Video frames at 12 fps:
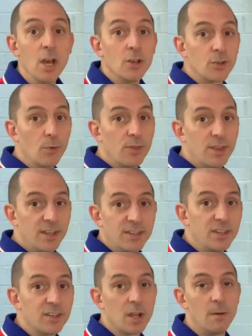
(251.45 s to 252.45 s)
So this
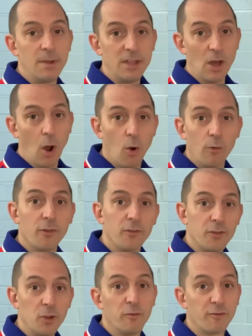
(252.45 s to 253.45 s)
is gonna be the
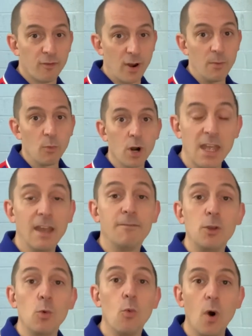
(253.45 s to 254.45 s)
overview framework.
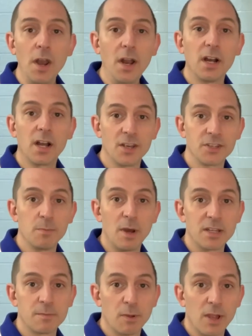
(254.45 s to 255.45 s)
If you want a
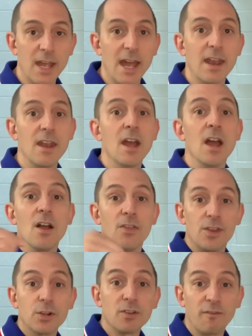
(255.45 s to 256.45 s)
customized plan,
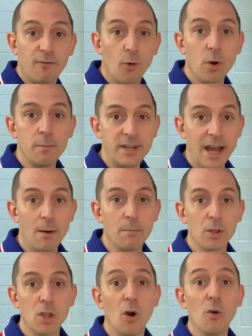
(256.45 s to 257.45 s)
there's a form down
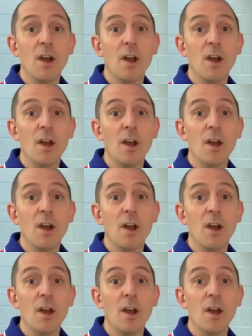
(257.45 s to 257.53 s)
below.